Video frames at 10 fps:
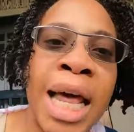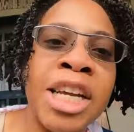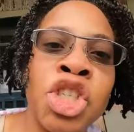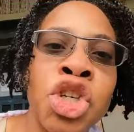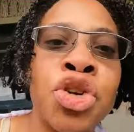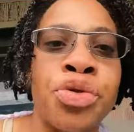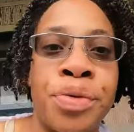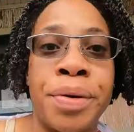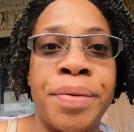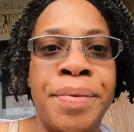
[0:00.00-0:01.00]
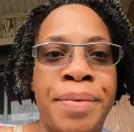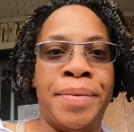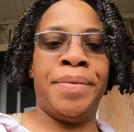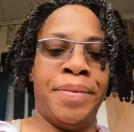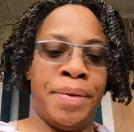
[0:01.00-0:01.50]
like children.
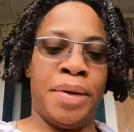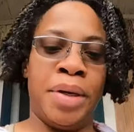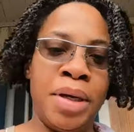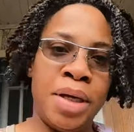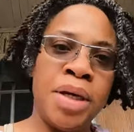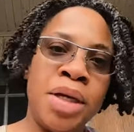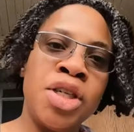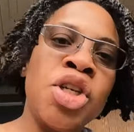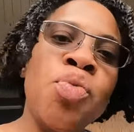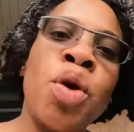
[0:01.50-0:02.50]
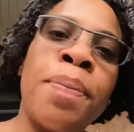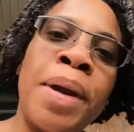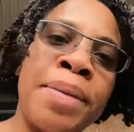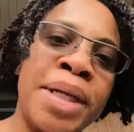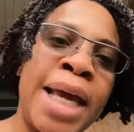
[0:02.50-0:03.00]
She want to
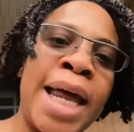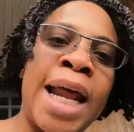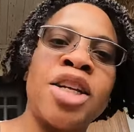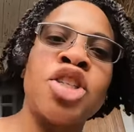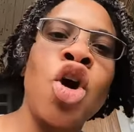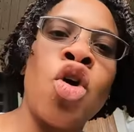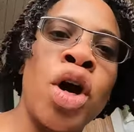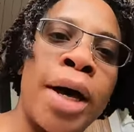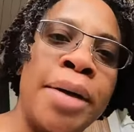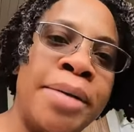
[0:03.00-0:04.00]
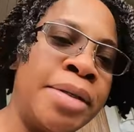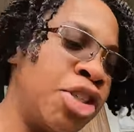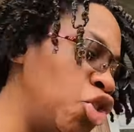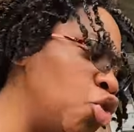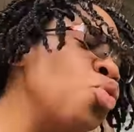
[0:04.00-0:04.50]
play with the cat. I done told her.
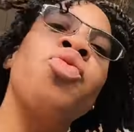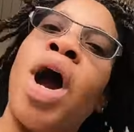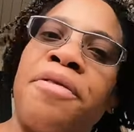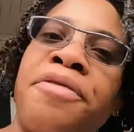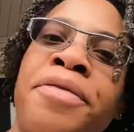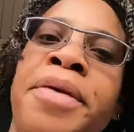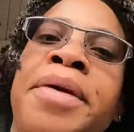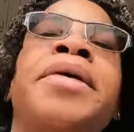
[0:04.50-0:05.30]
She too rough.